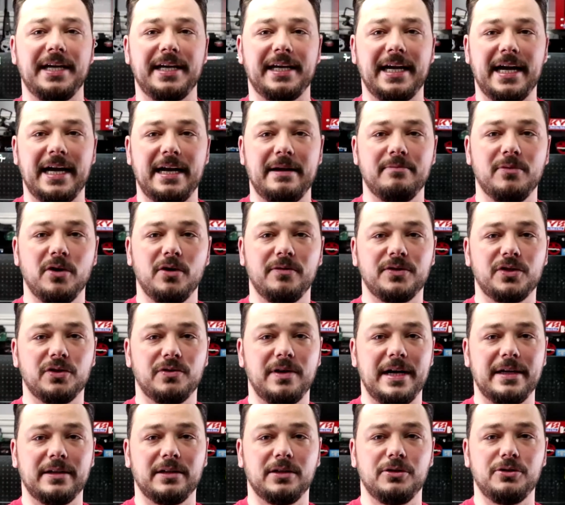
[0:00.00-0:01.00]
it kind of moves
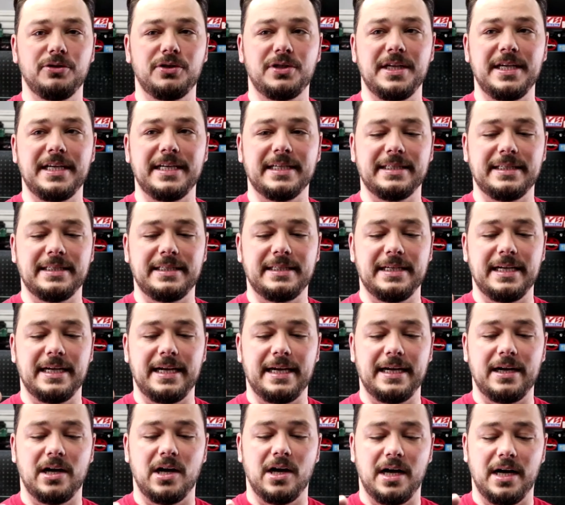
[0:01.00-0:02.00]
around loosely because it's
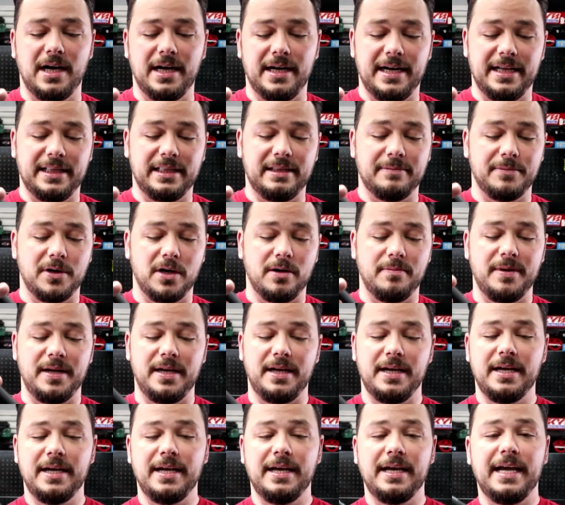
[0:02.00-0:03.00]
not on at the
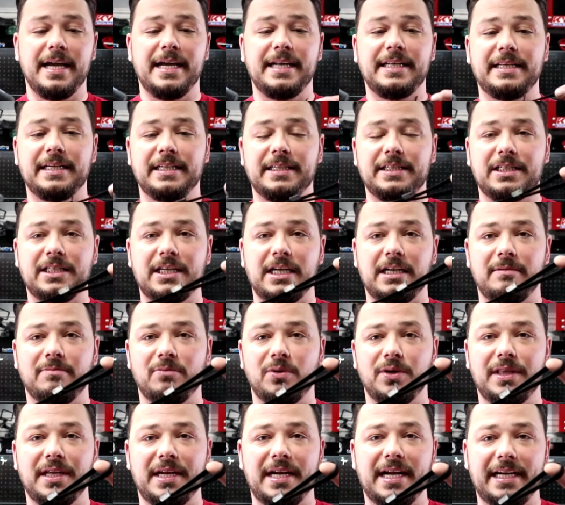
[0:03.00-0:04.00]
moment. It does
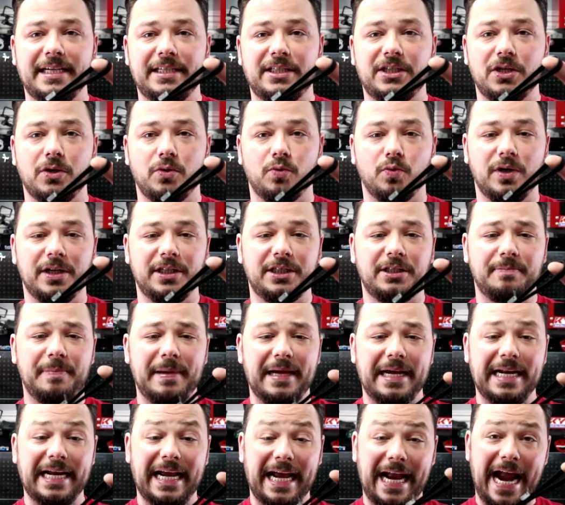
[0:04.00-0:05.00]
come with a nice
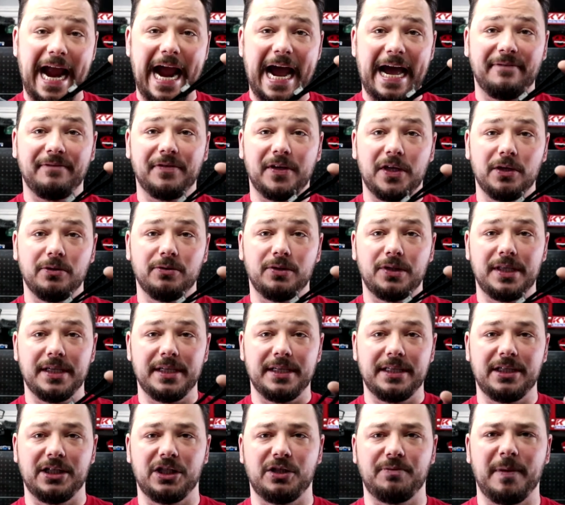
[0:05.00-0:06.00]
wristband. I have used
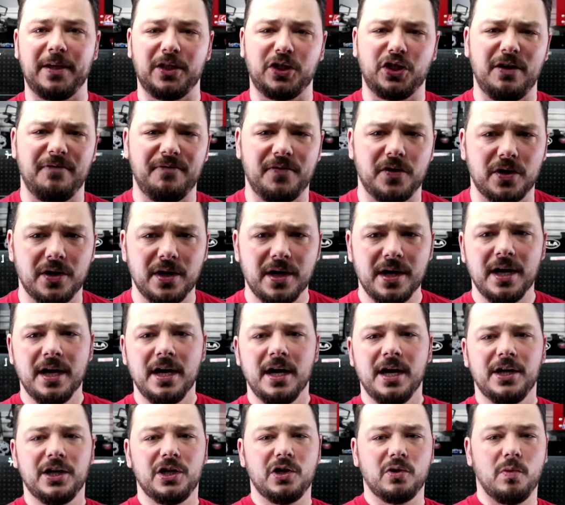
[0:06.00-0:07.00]
this, especially if you're
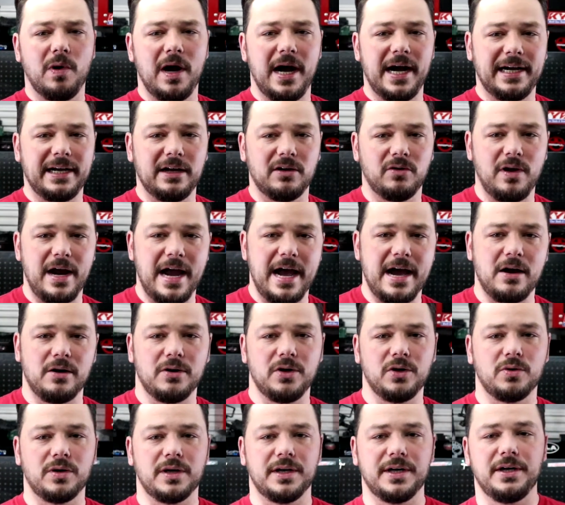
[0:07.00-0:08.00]
walking
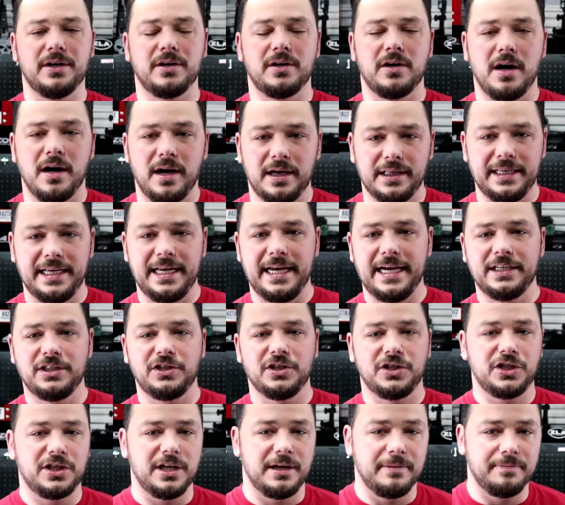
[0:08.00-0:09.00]
around or you're on the
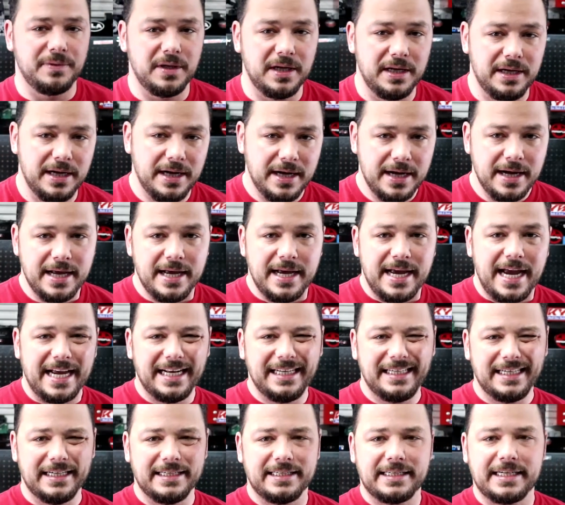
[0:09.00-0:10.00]
edge of something.
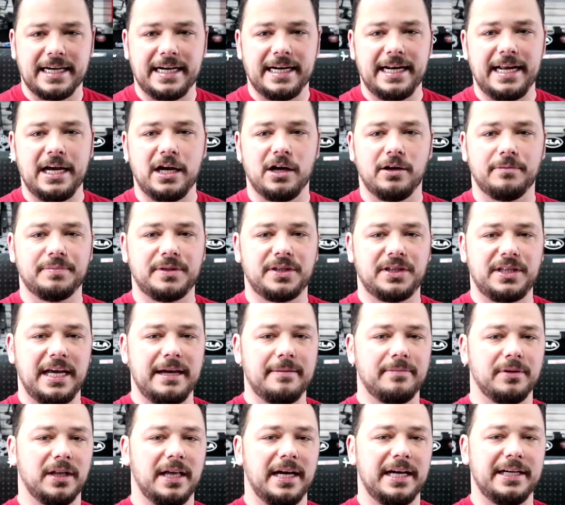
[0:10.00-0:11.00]
It does kind of help
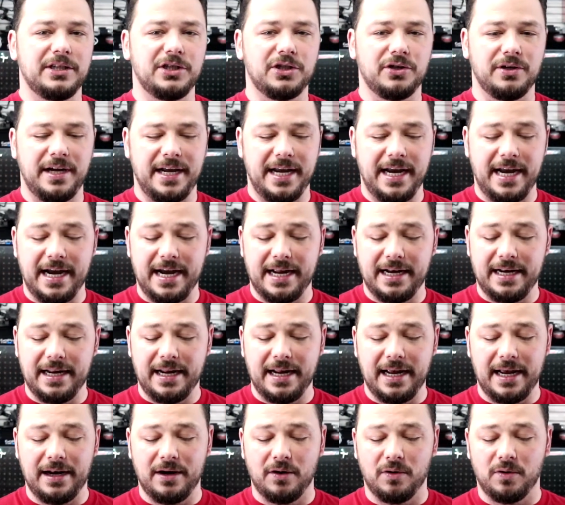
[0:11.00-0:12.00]
stabilize your hand
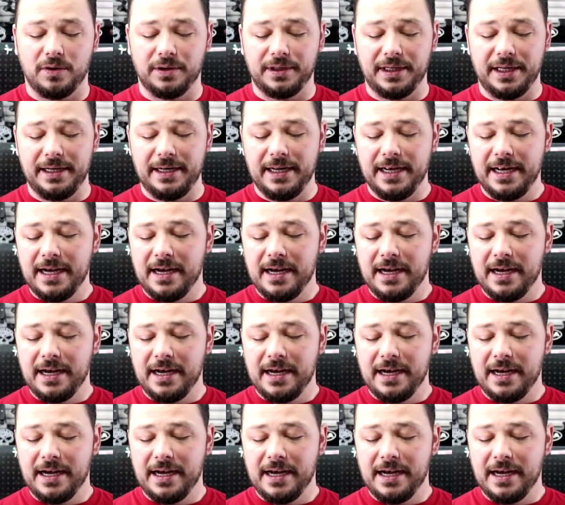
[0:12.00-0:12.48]
and hold it.